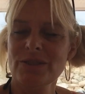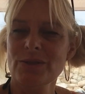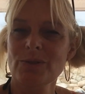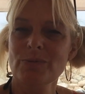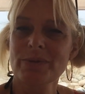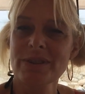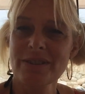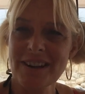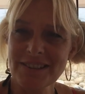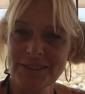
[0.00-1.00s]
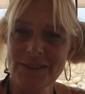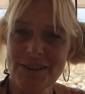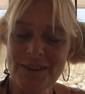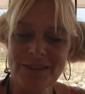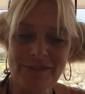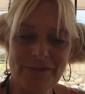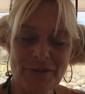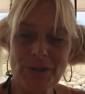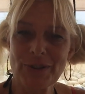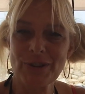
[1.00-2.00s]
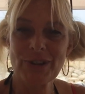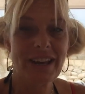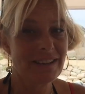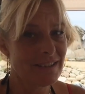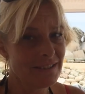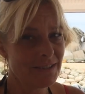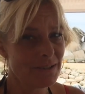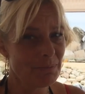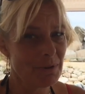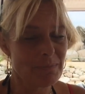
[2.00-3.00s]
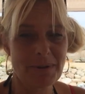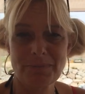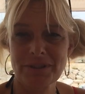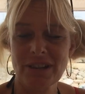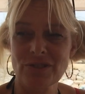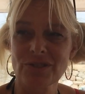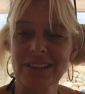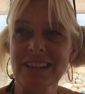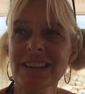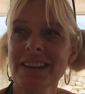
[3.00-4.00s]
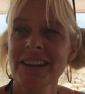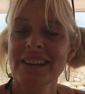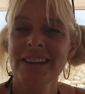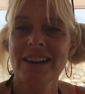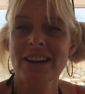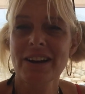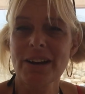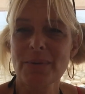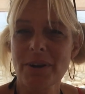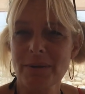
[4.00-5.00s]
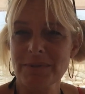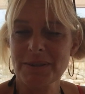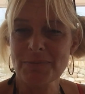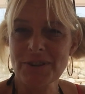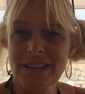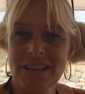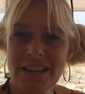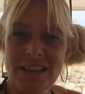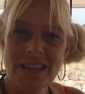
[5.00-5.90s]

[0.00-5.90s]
to bring you guys along for a dentist appointment potentially. I woke up this morning